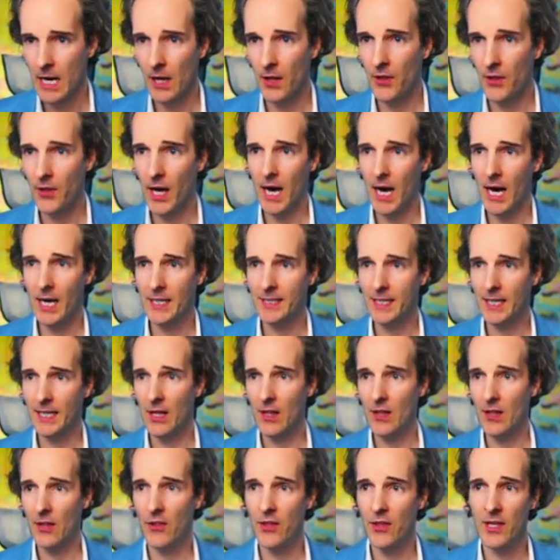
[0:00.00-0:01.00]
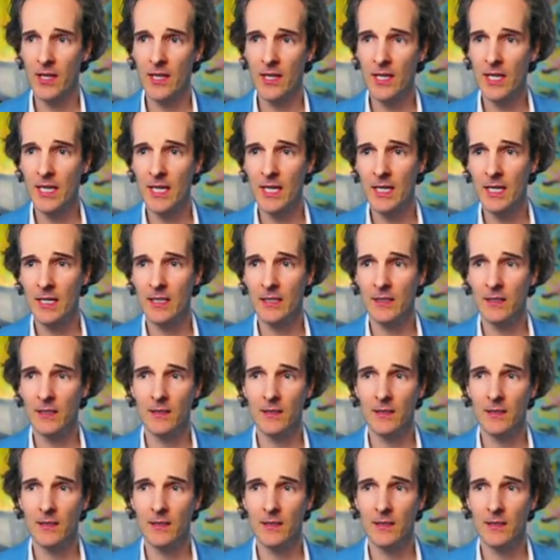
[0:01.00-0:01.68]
that the